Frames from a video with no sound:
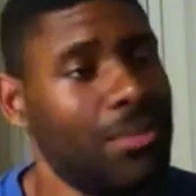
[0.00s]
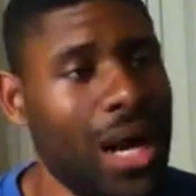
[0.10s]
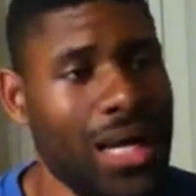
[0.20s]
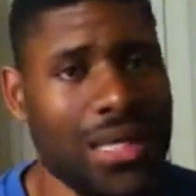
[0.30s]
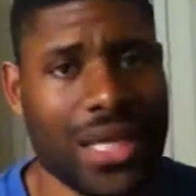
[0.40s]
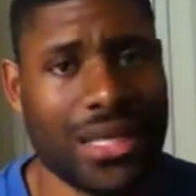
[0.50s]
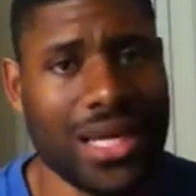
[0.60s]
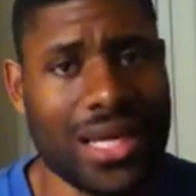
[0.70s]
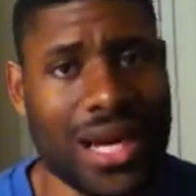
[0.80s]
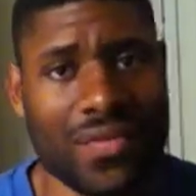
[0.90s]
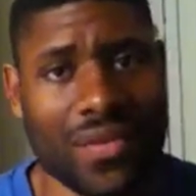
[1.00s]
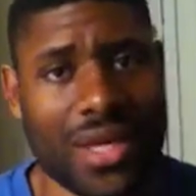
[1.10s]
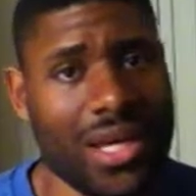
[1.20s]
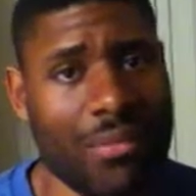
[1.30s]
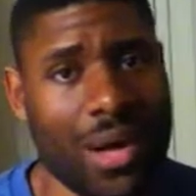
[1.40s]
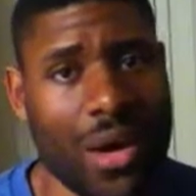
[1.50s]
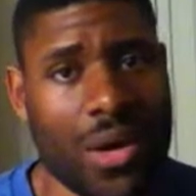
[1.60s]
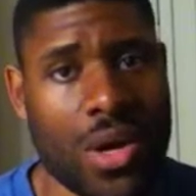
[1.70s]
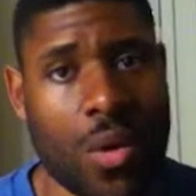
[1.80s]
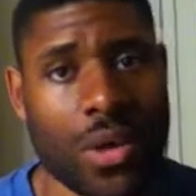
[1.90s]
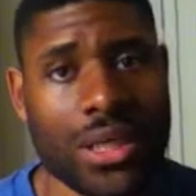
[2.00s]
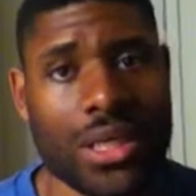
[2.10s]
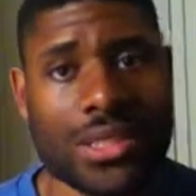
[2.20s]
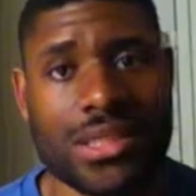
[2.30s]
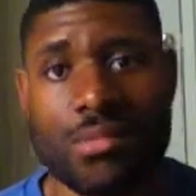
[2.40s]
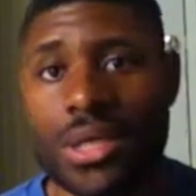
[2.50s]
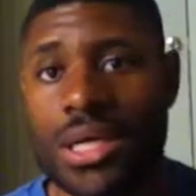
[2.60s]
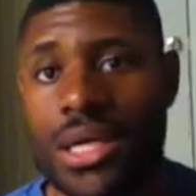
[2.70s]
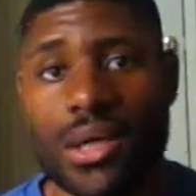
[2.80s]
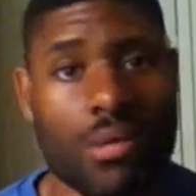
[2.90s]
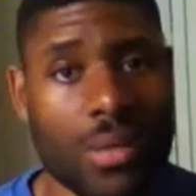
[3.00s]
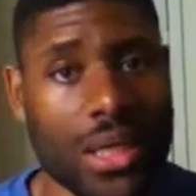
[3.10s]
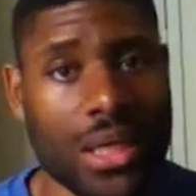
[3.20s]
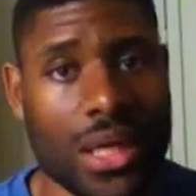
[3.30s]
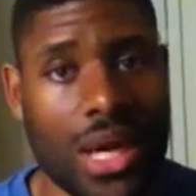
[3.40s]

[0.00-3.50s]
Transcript: mighty that they kind of forget about what it is to be human